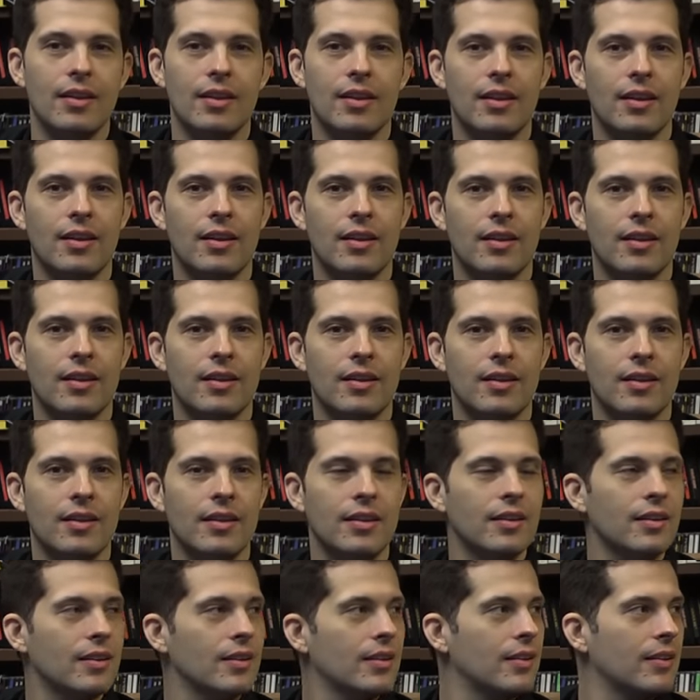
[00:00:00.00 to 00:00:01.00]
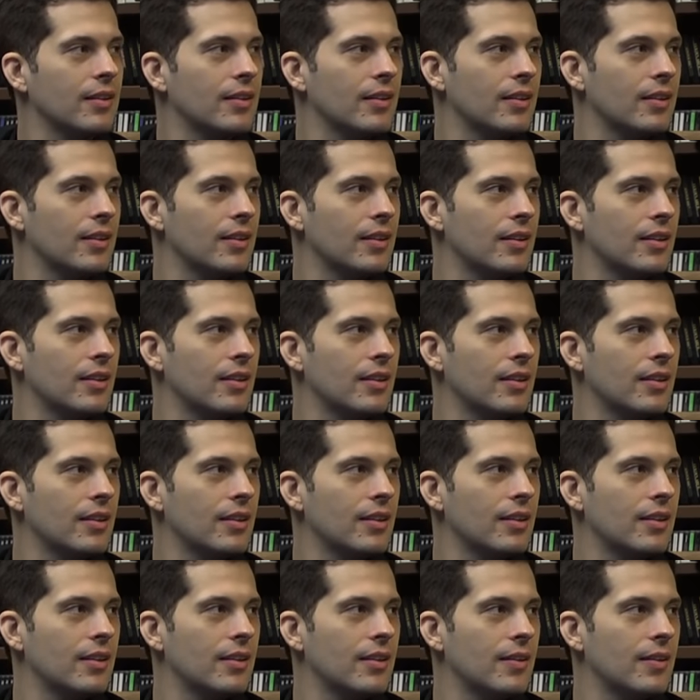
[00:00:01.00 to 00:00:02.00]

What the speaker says: (not speaking)